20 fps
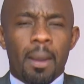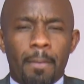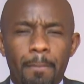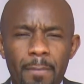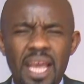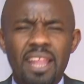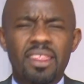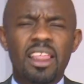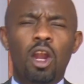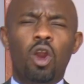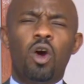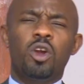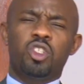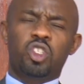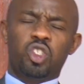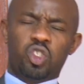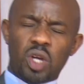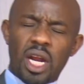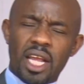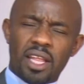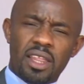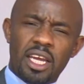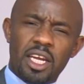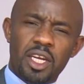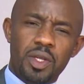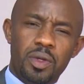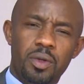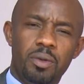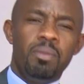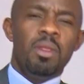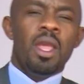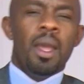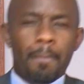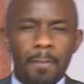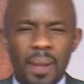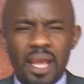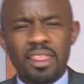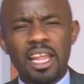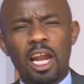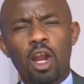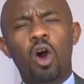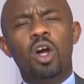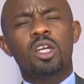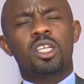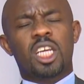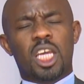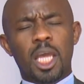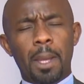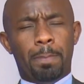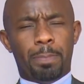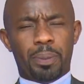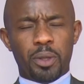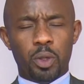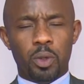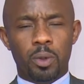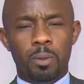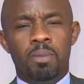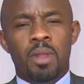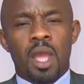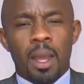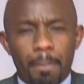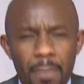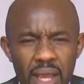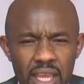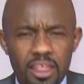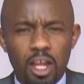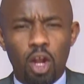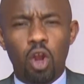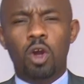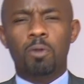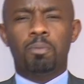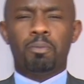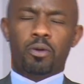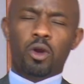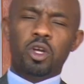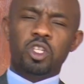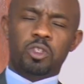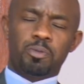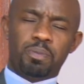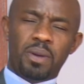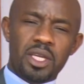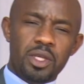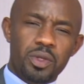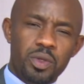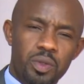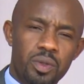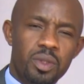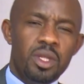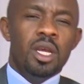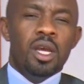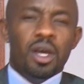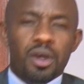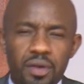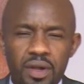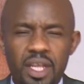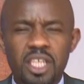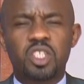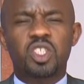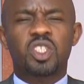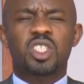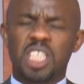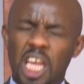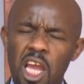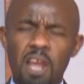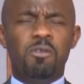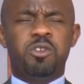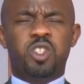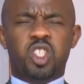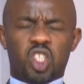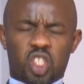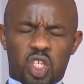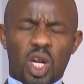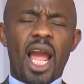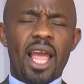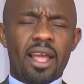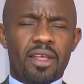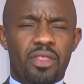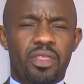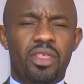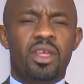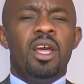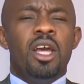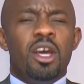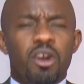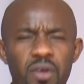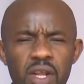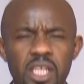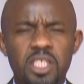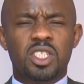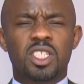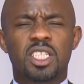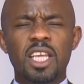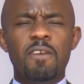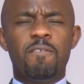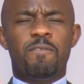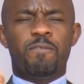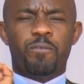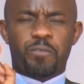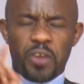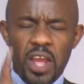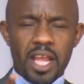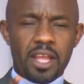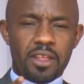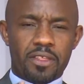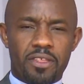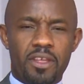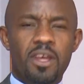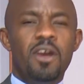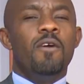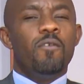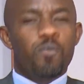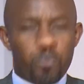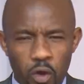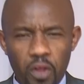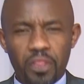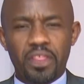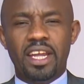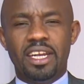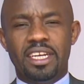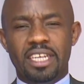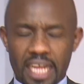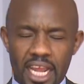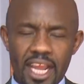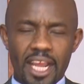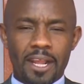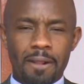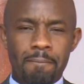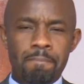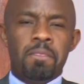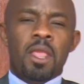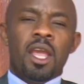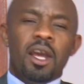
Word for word: May the Lord strengthen you. May the Lord keep you. May the Lord prosper you. Receive strength. Receive faith for the day.